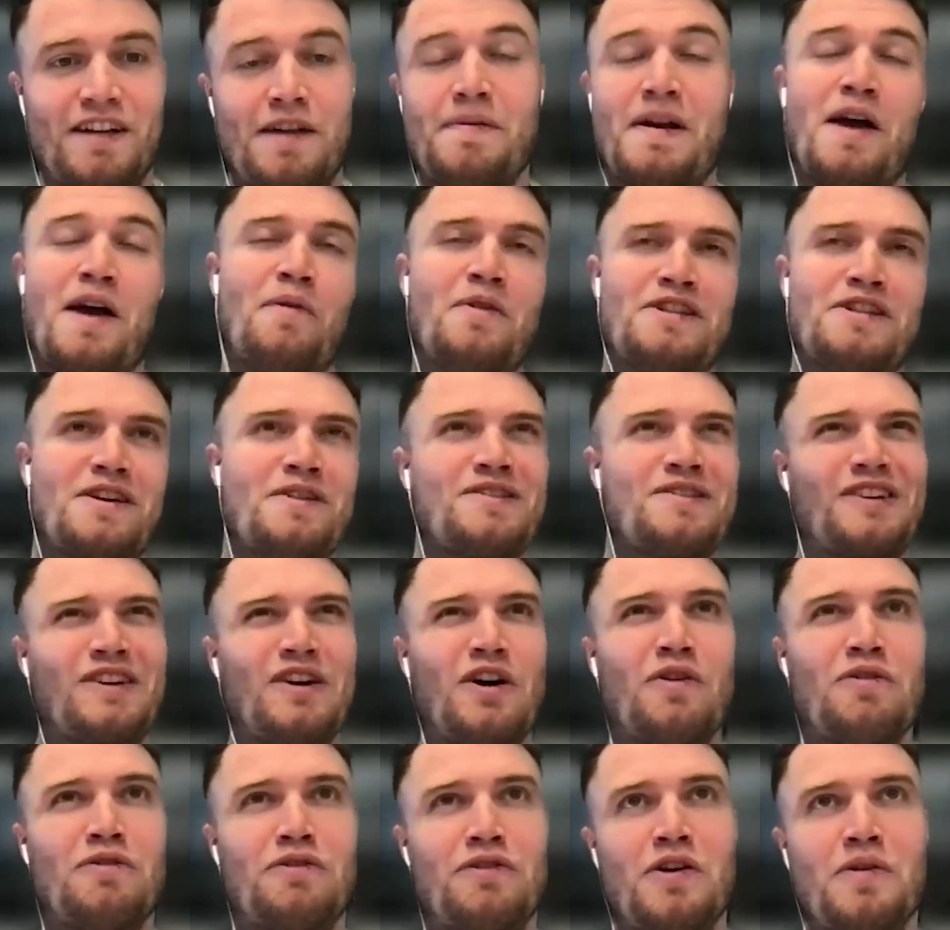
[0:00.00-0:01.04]
I mean, I wish I was a
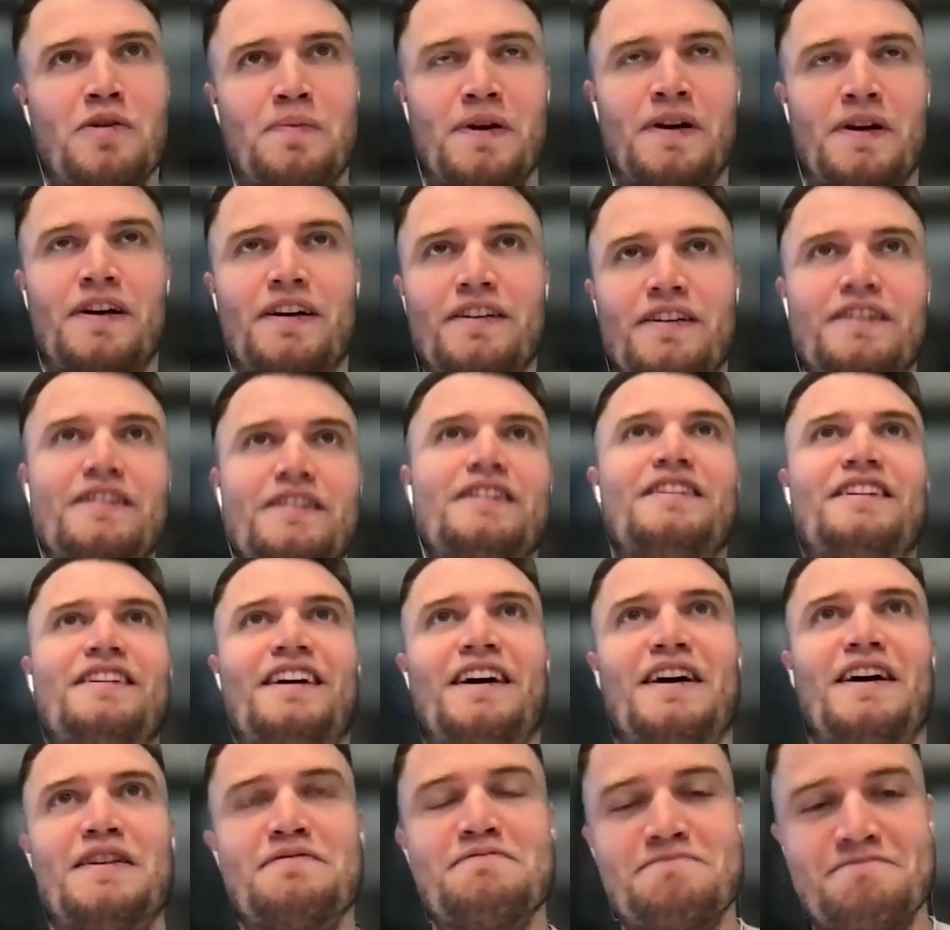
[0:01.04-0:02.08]
golfer, but
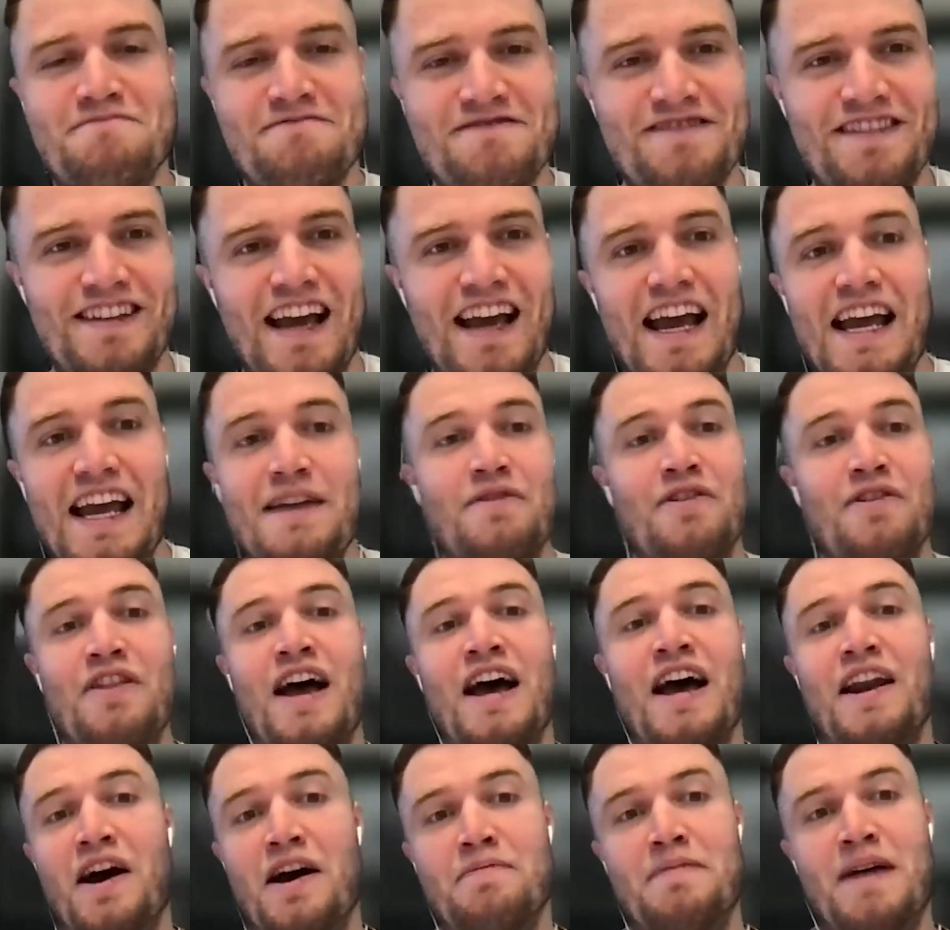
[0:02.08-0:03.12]
yeah, even
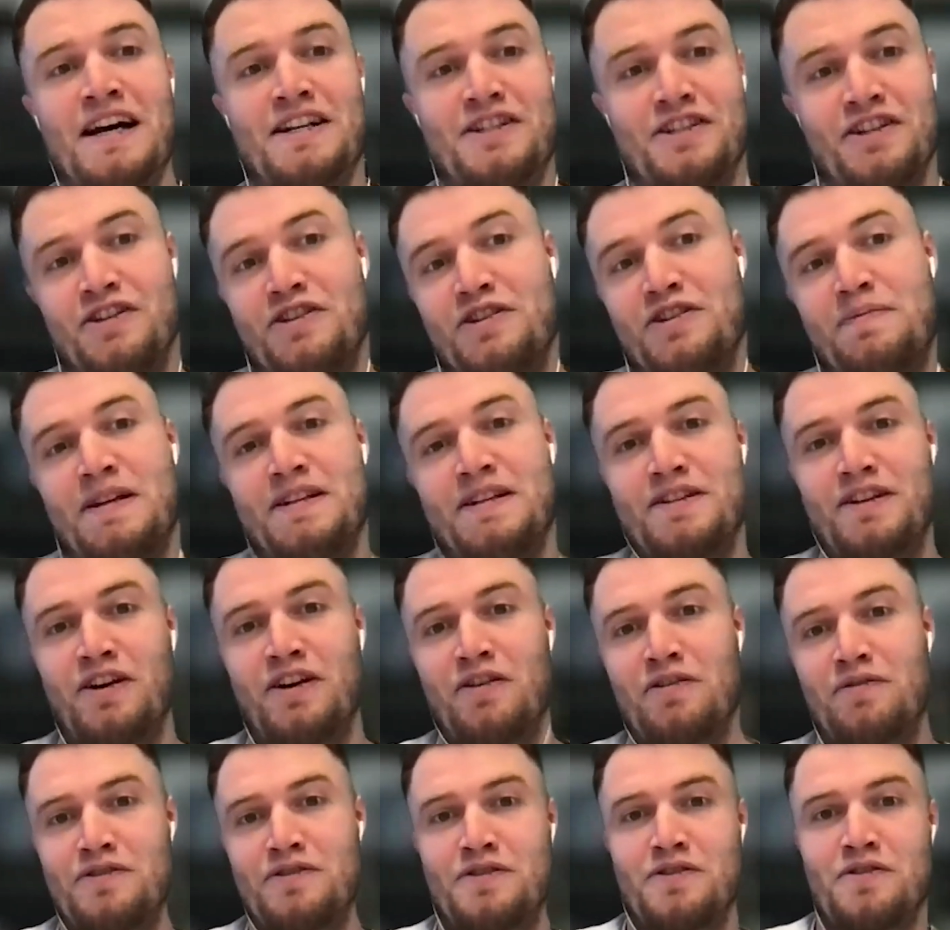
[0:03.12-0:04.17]
then, I imagine you speak to
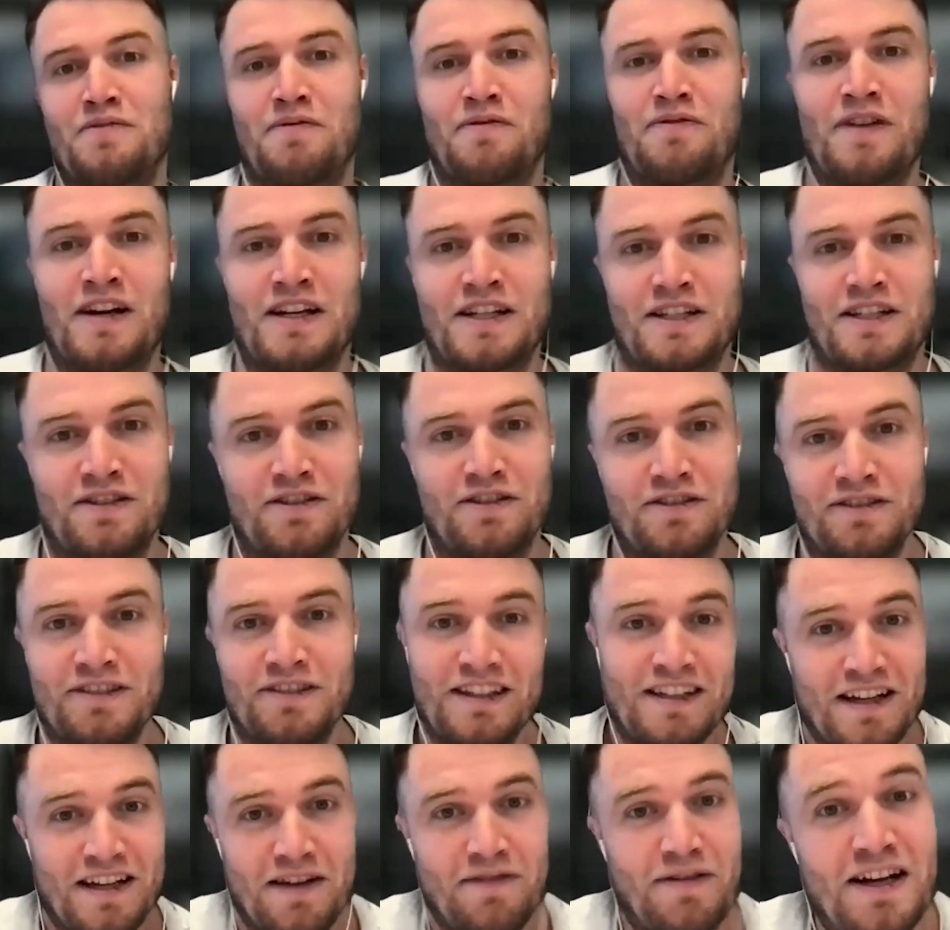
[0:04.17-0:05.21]
golfers who are professional,
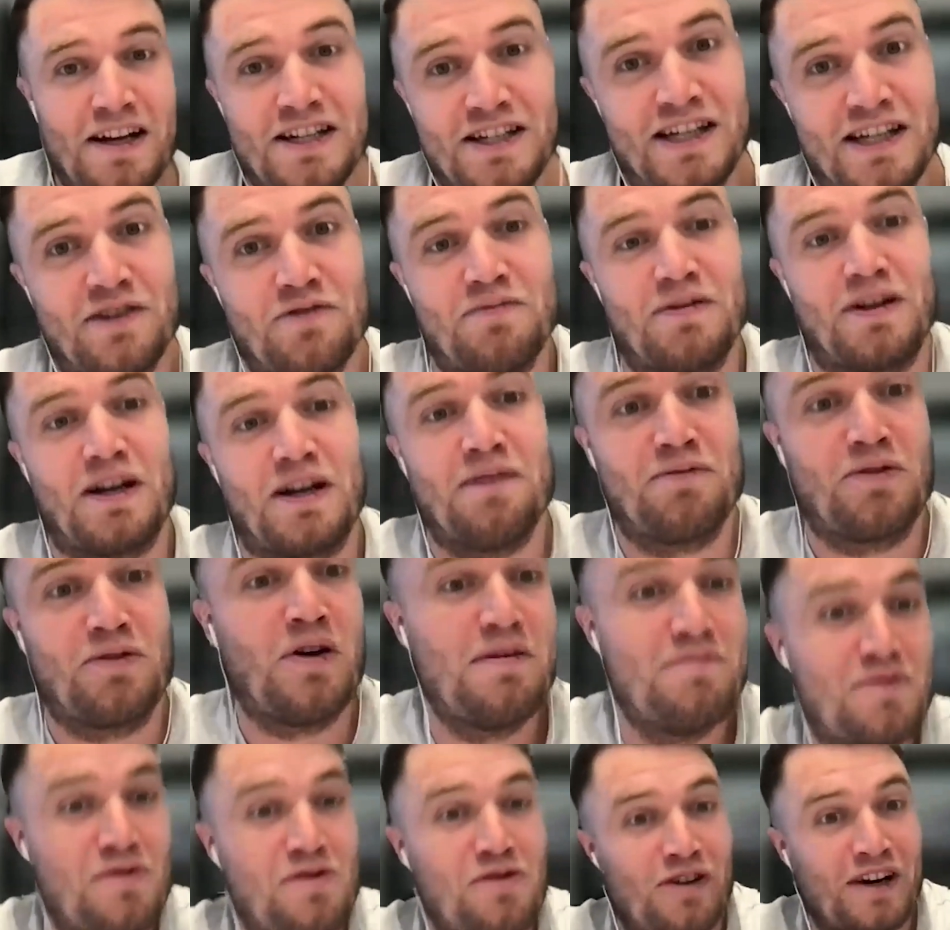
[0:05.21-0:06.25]
eventually it will become
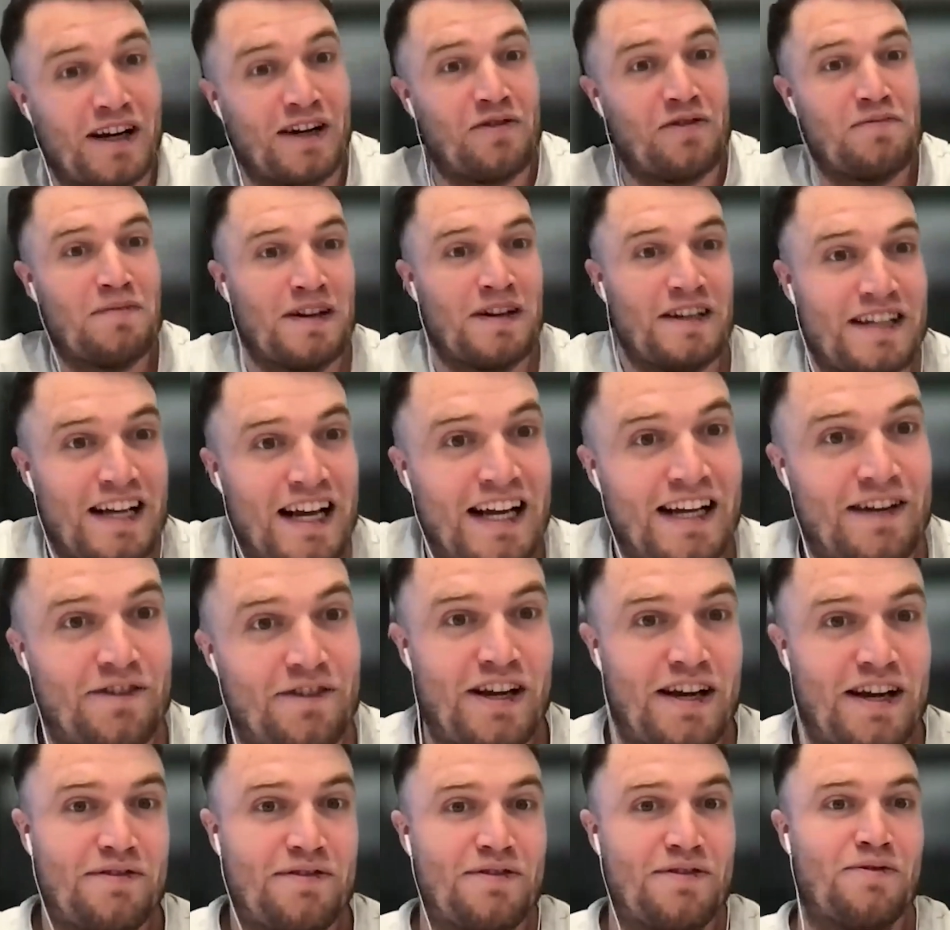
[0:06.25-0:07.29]
quite boring or mundane, or
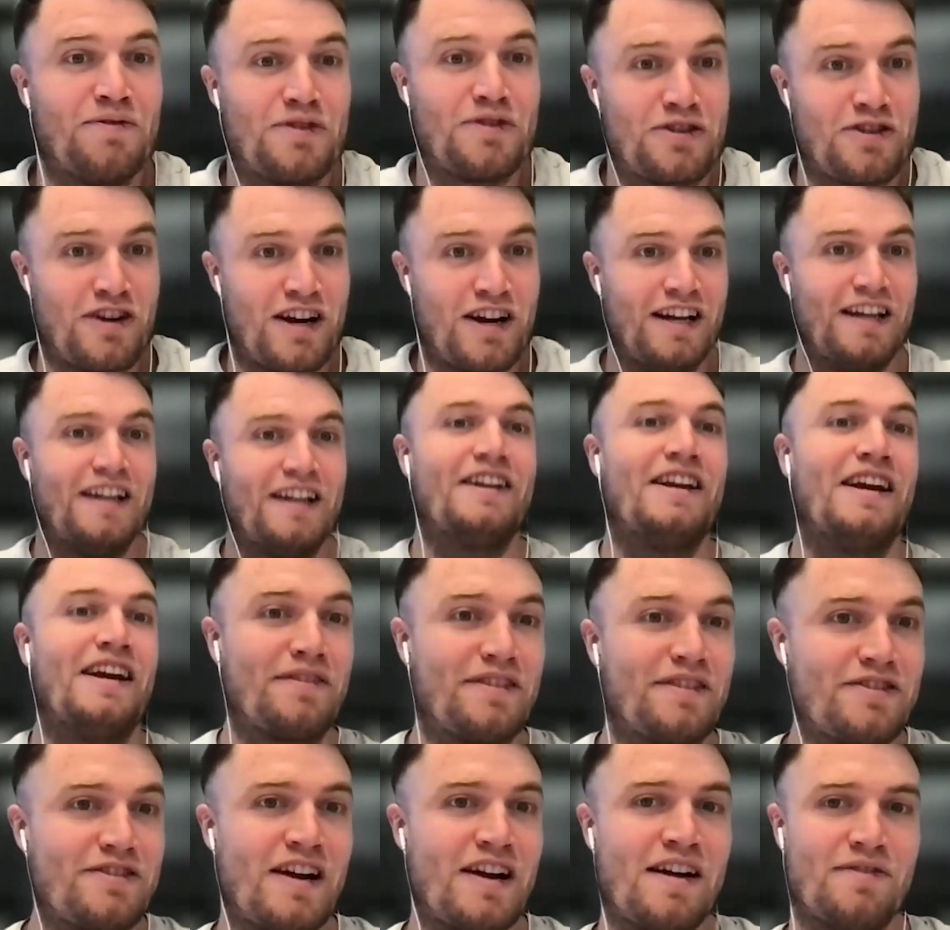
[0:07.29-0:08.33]
you have to do all the training, you have
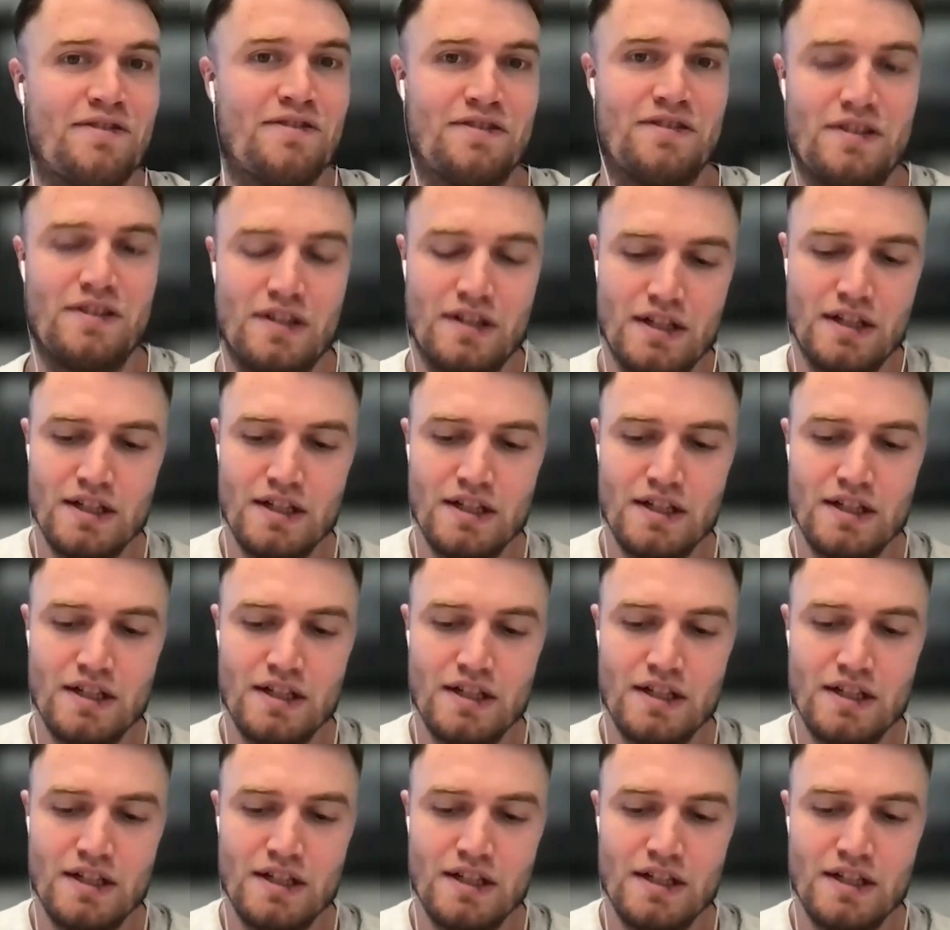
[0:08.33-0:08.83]
to travel.